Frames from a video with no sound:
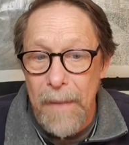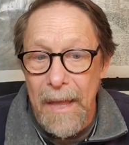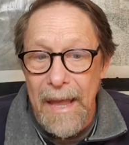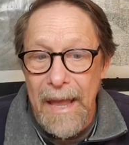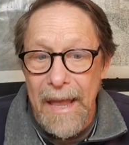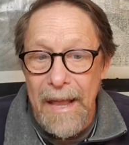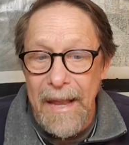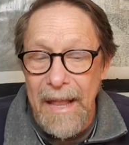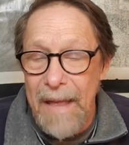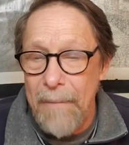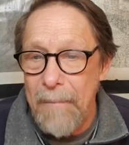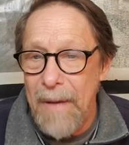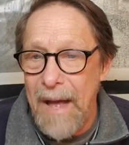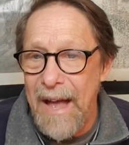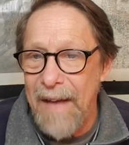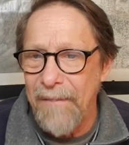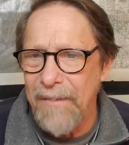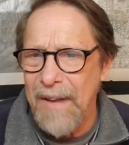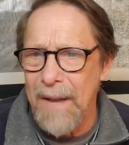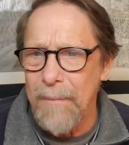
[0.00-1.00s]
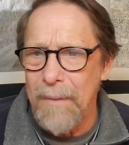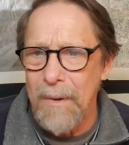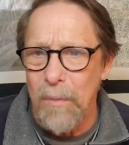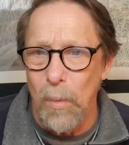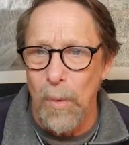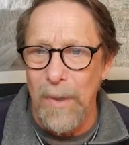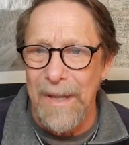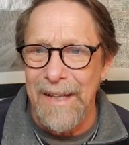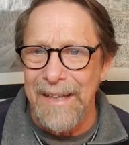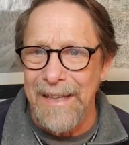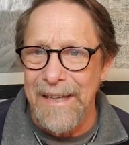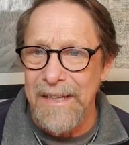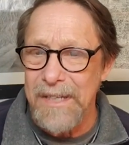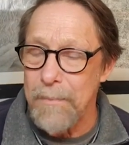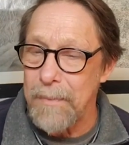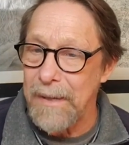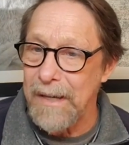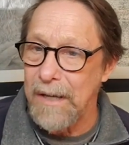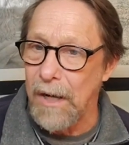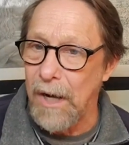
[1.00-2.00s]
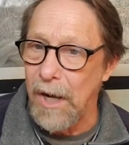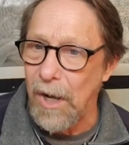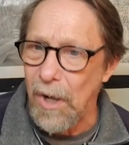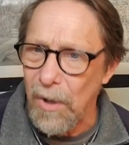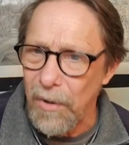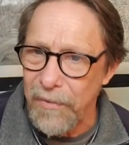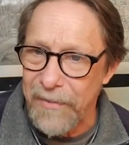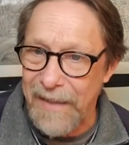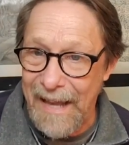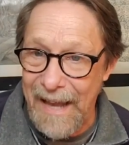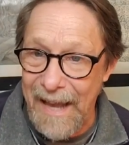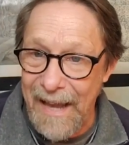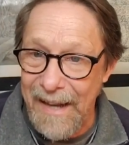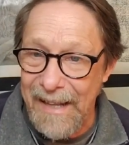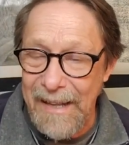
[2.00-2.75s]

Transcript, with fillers: and am I, I've got to be willing to be called that,